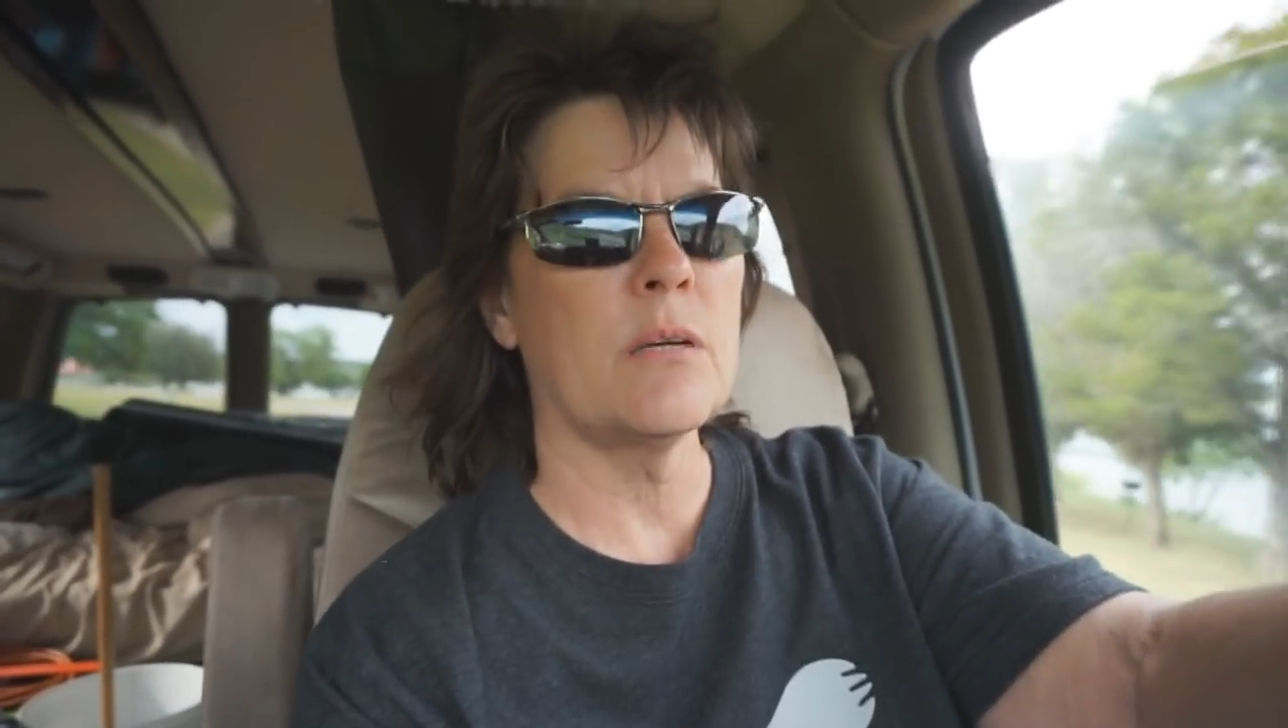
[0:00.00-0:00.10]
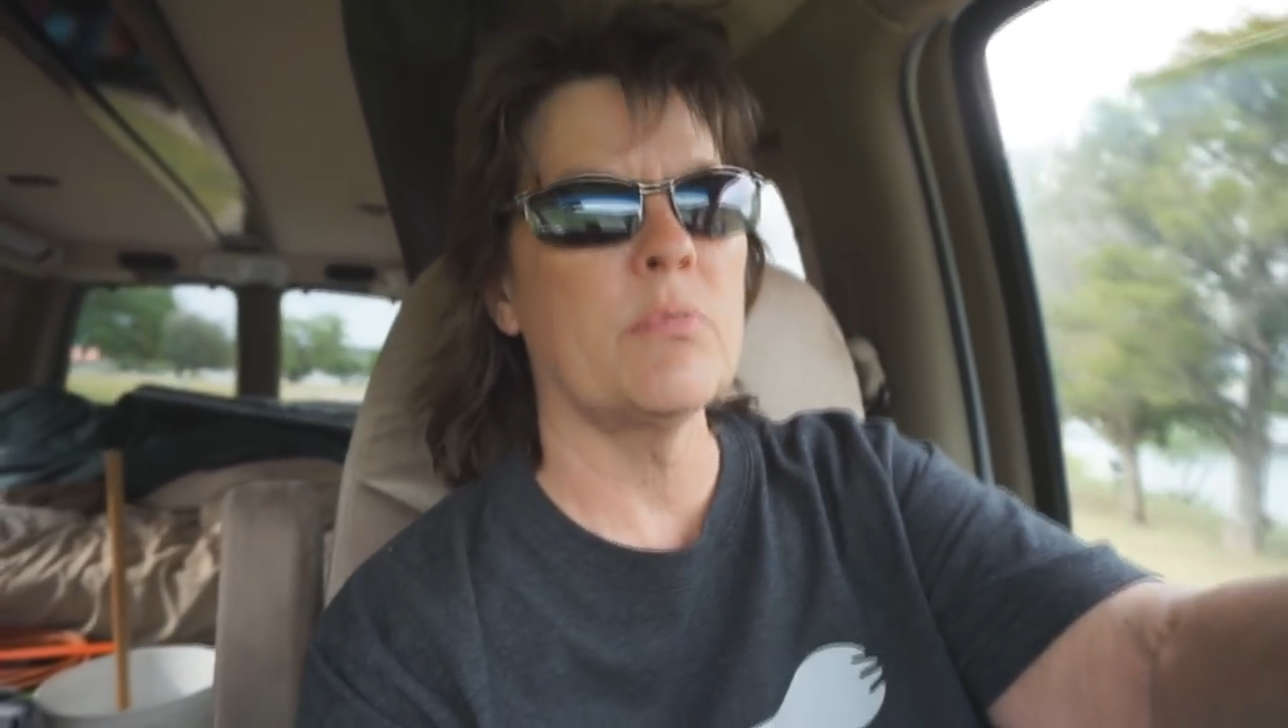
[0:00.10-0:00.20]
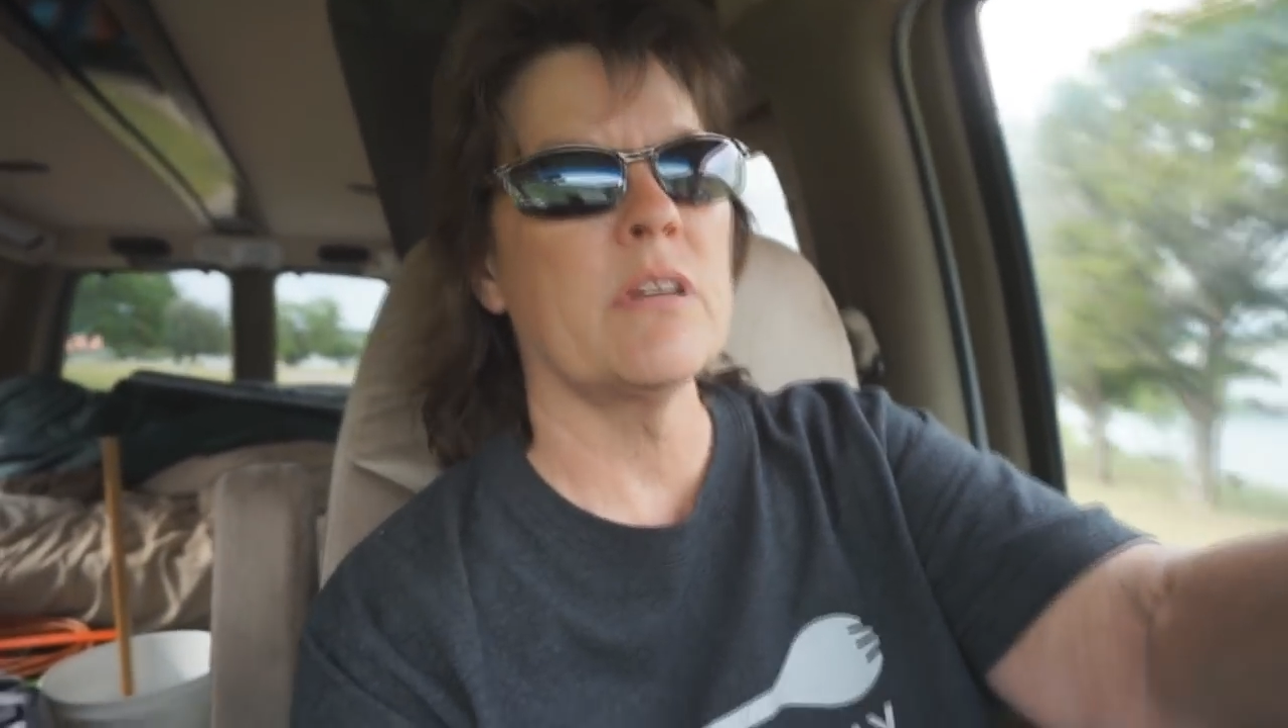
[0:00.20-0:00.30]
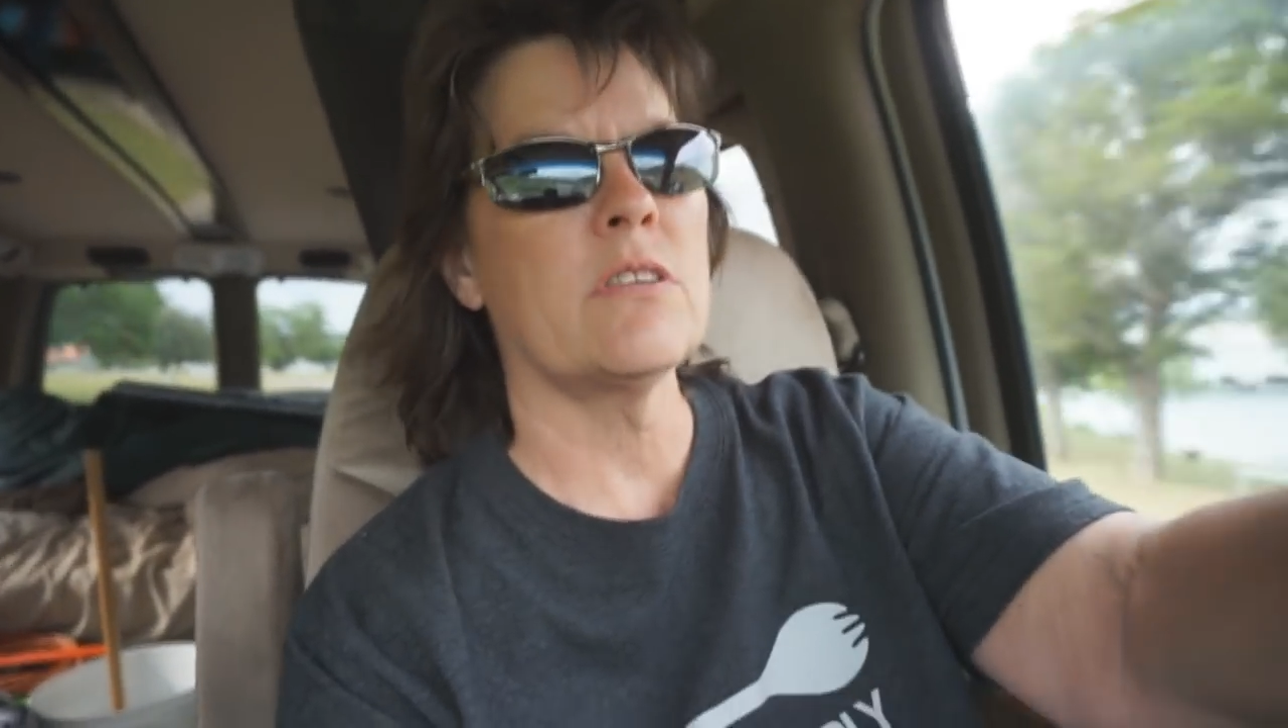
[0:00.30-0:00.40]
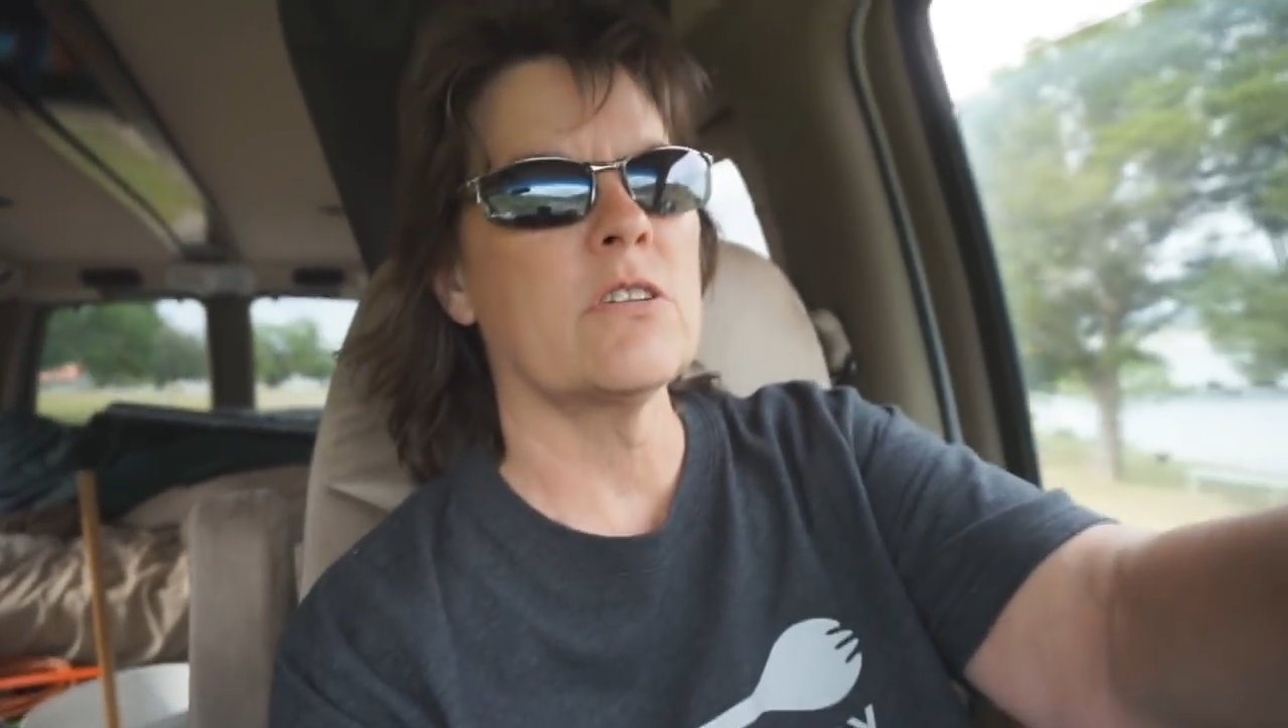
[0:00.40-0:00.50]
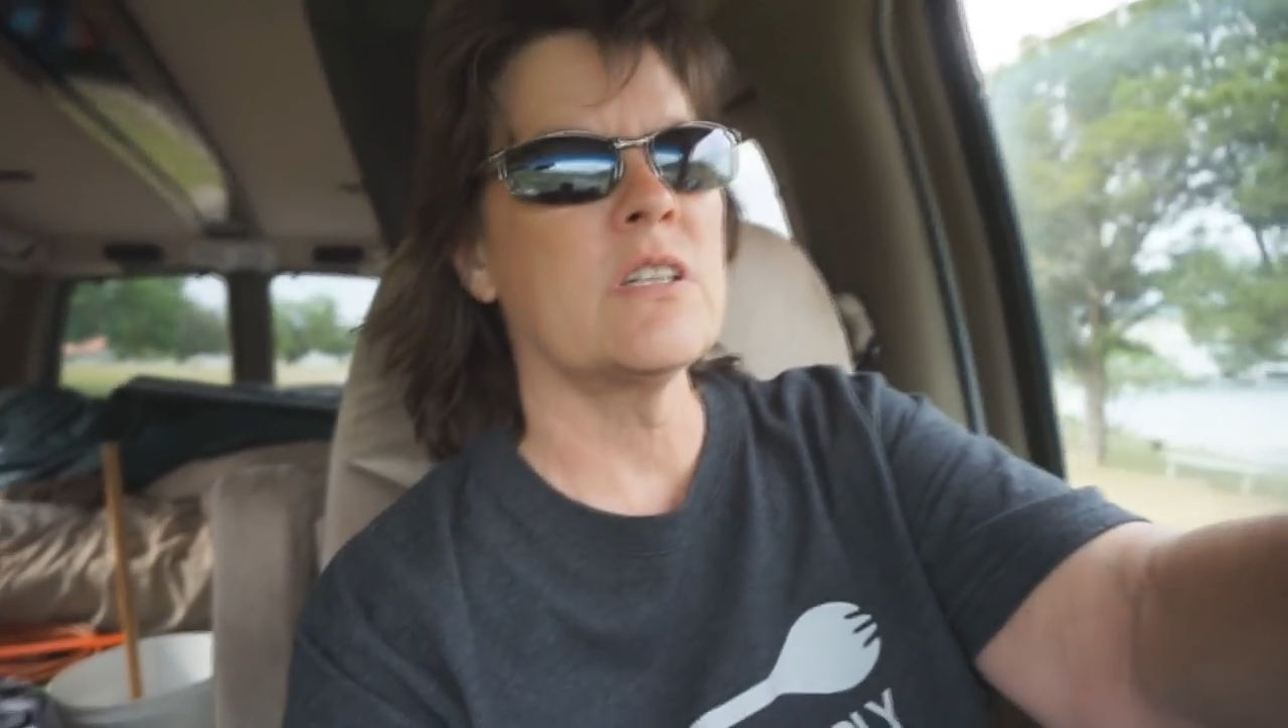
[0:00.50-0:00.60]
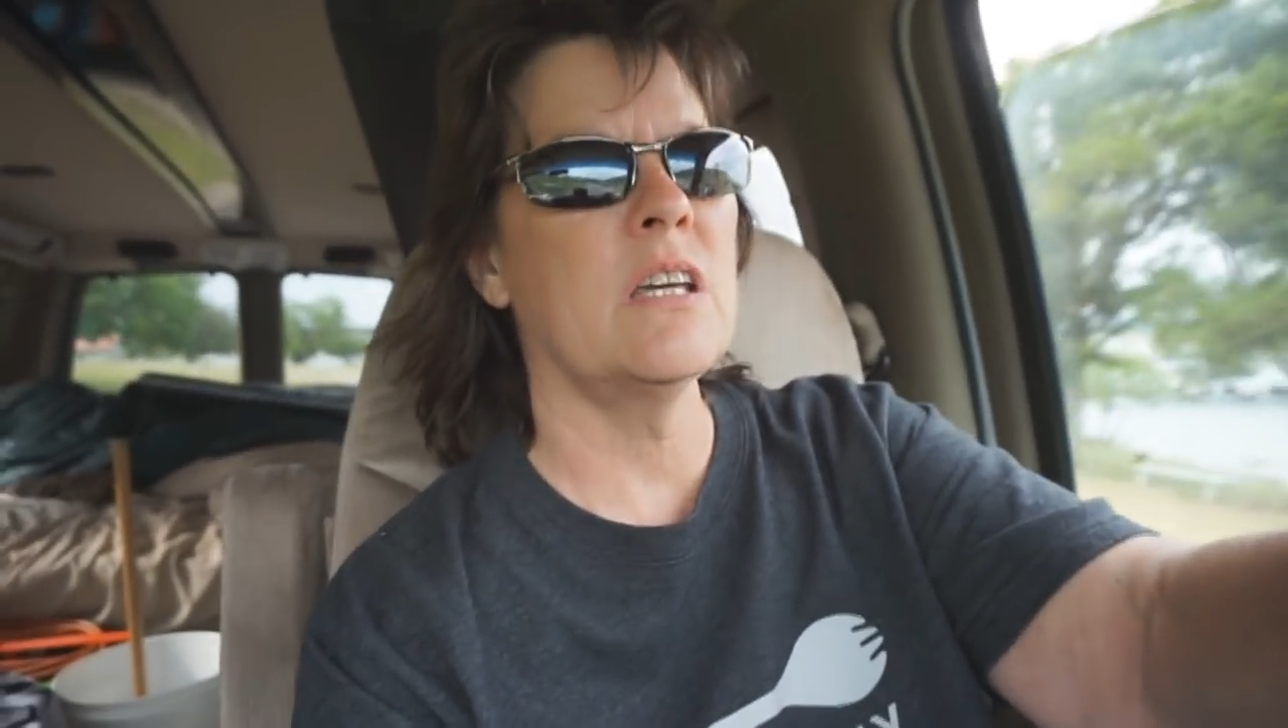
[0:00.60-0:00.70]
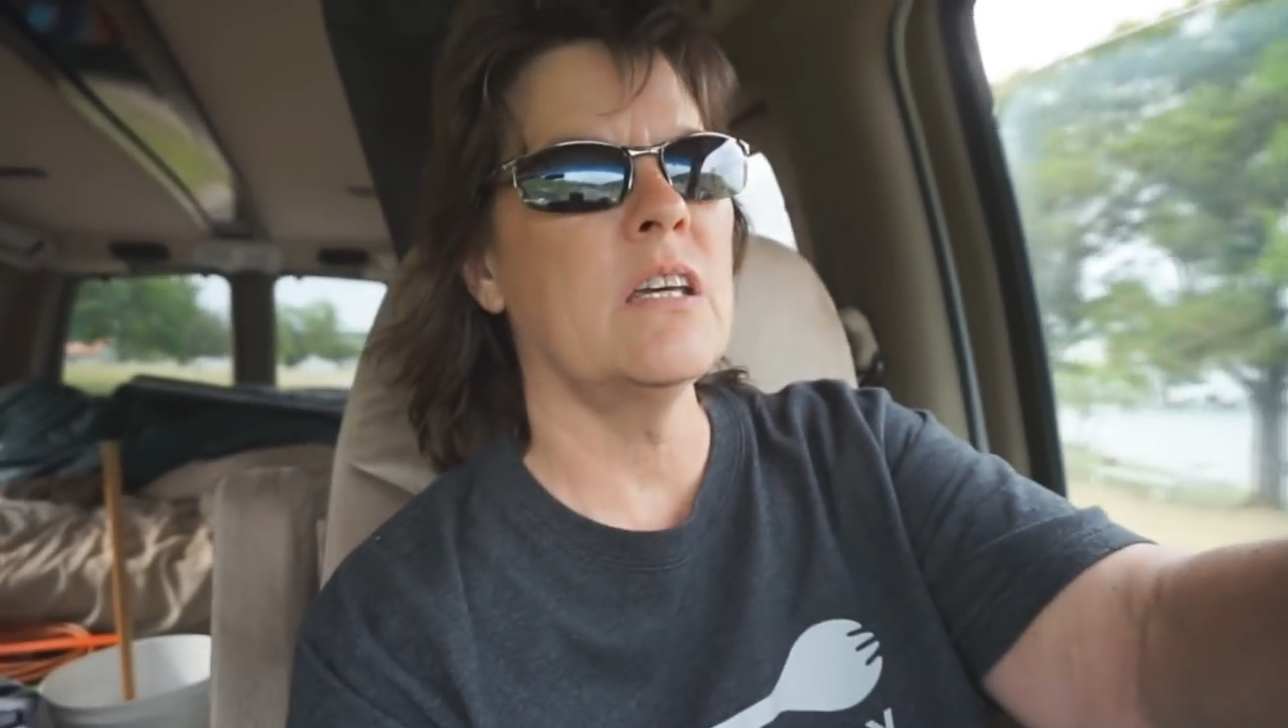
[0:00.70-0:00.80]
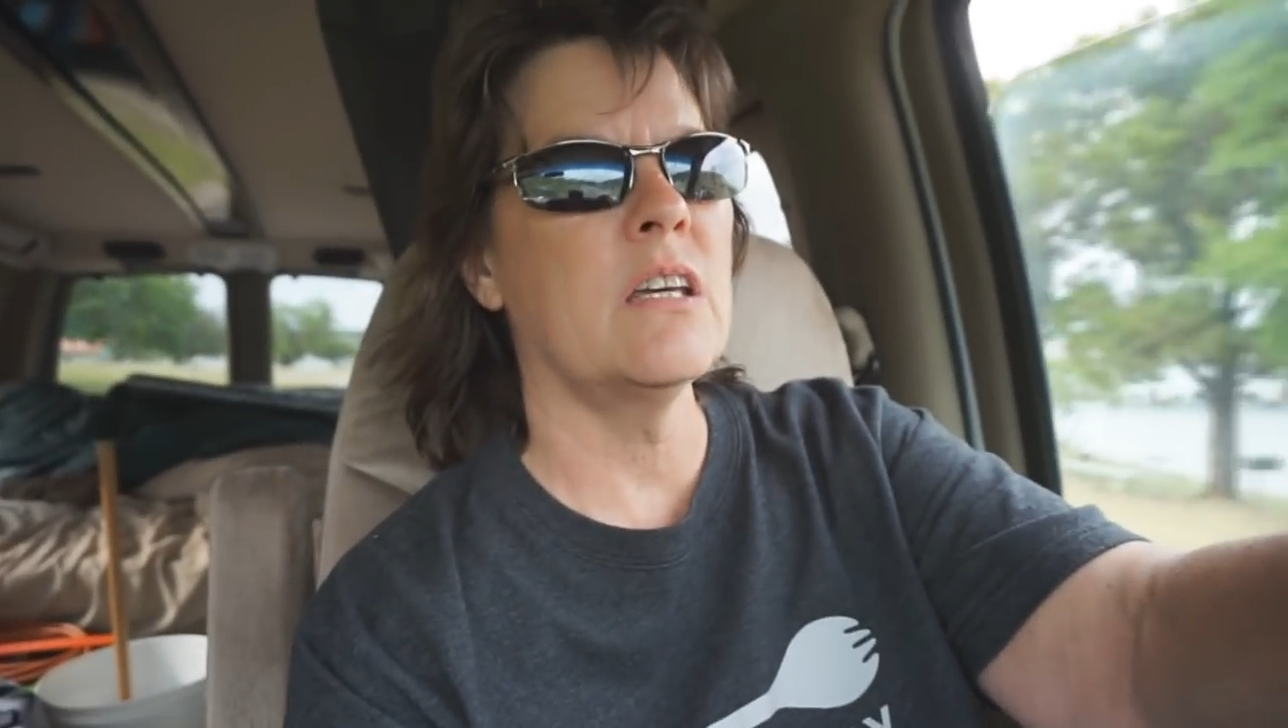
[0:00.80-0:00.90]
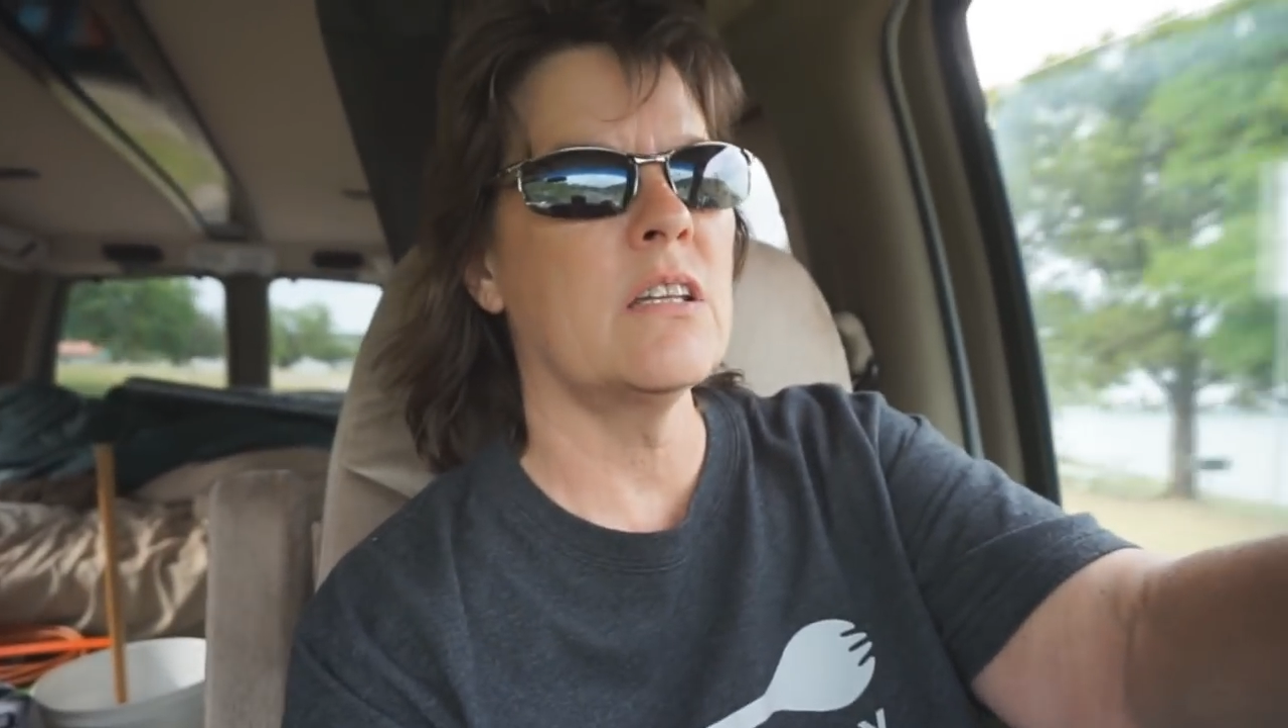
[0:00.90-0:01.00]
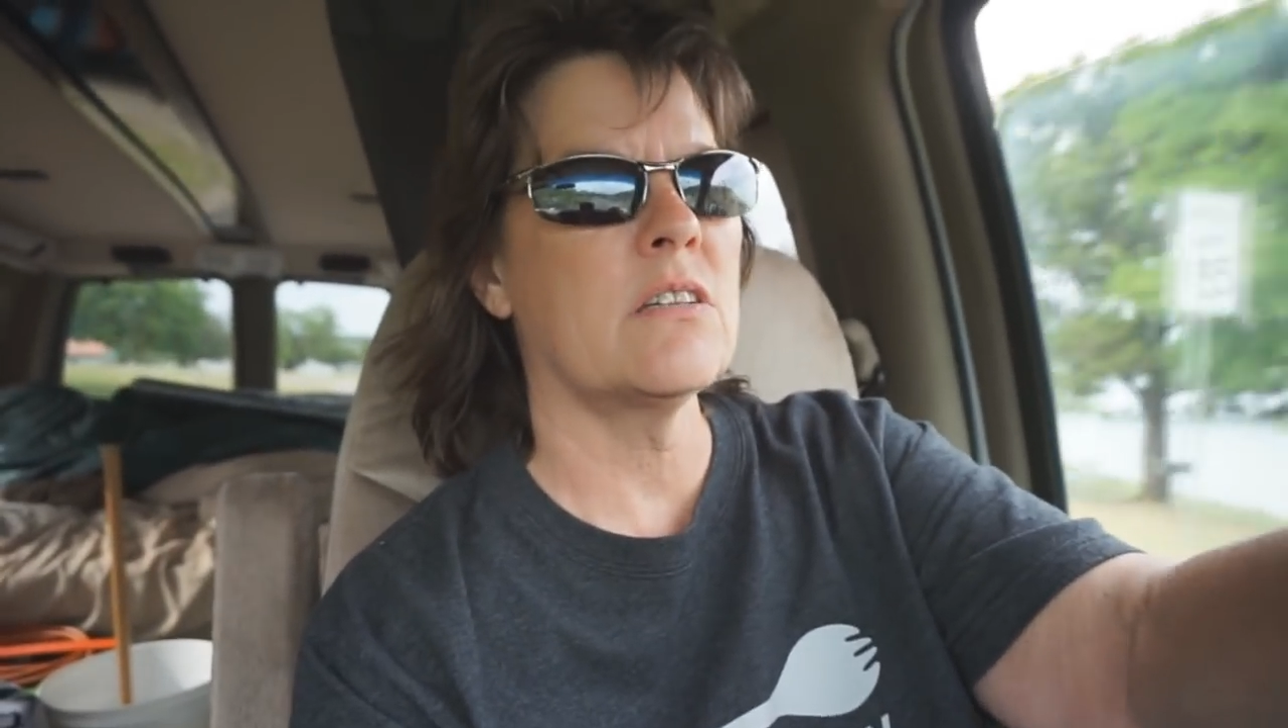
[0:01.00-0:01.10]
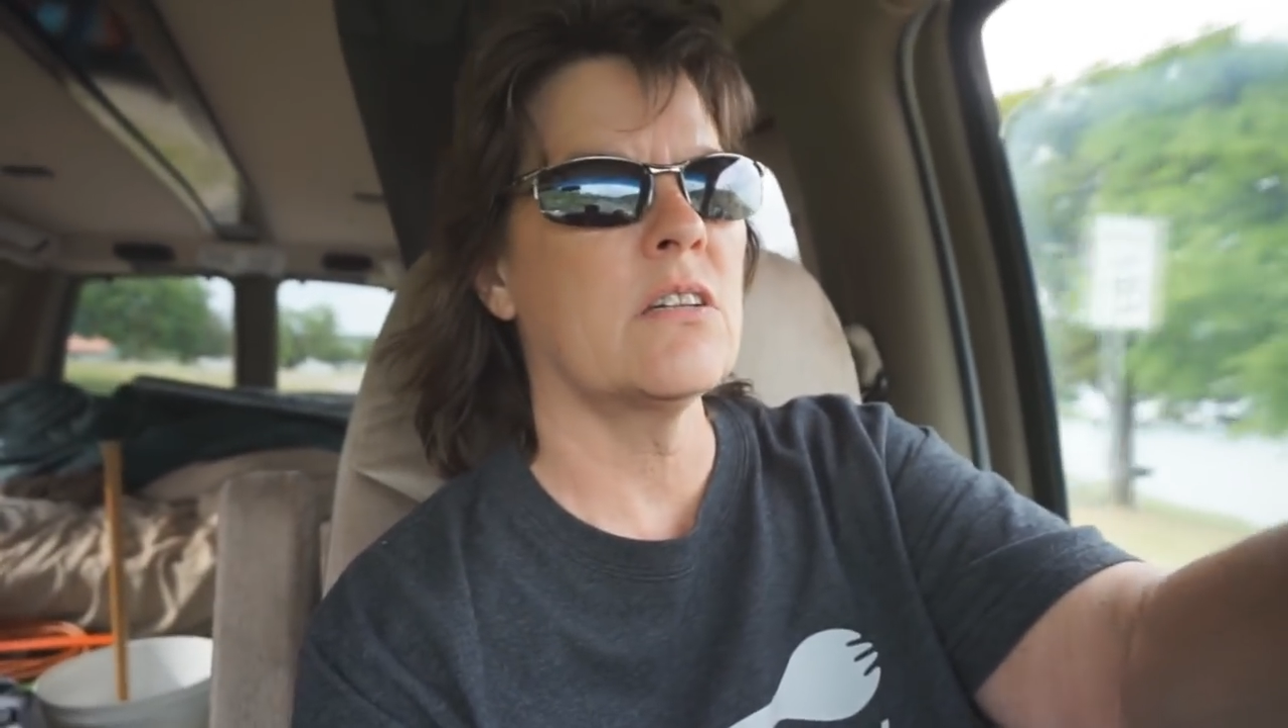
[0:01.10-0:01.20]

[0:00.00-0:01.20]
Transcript: They brought their tent